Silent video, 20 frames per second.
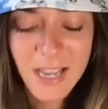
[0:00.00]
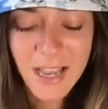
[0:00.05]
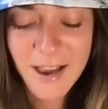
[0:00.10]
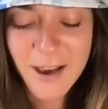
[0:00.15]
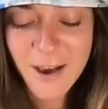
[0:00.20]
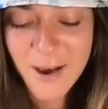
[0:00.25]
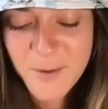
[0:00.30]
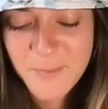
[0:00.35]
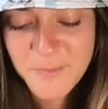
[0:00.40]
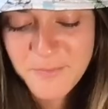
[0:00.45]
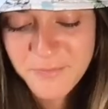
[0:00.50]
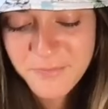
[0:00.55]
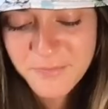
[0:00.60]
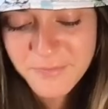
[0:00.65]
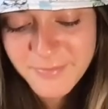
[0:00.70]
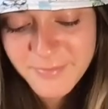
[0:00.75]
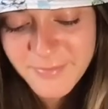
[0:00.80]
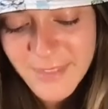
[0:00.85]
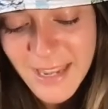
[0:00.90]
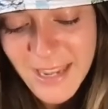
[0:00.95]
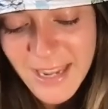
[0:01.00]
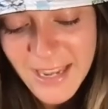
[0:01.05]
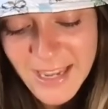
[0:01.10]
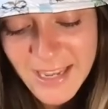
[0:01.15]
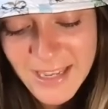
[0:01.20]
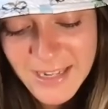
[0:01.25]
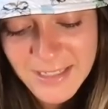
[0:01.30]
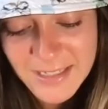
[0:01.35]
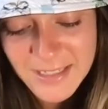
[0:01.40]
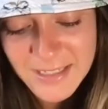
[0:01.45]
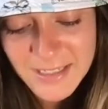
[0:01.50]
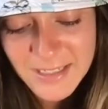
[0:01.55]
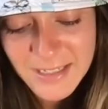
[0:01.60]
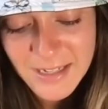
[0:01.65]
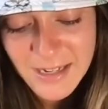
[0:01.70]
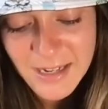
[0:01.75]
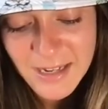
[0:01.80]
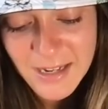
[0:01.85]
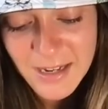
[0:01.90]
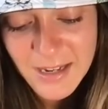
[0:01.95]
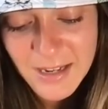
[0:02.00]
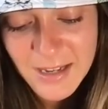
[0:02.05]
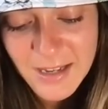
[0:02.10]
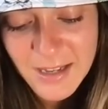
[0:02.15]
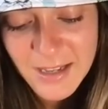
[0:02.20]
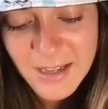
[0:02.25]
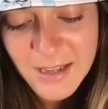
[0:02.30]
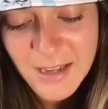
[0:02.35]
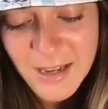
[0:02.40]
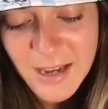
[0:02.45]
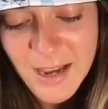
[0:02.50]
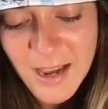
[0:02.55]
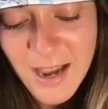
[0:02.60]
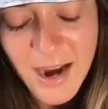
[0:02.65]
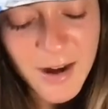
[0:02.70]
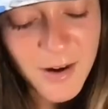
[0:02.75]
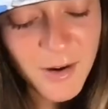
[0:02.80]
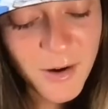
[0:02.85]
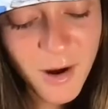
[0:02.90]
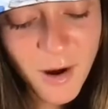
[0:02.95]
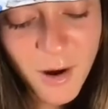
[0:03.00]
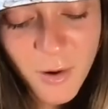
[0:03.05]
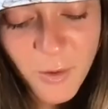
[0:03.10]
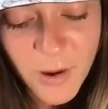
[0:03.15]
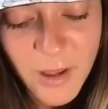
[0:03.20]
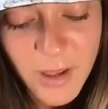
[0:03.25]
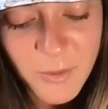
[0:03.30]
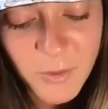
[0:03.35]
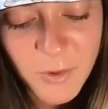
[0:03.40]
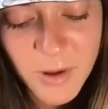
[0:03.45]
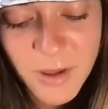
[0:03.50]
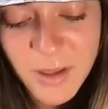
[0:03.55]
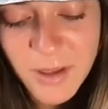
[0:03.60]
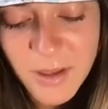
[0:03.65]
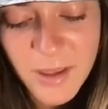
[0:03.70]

And I don't know, it was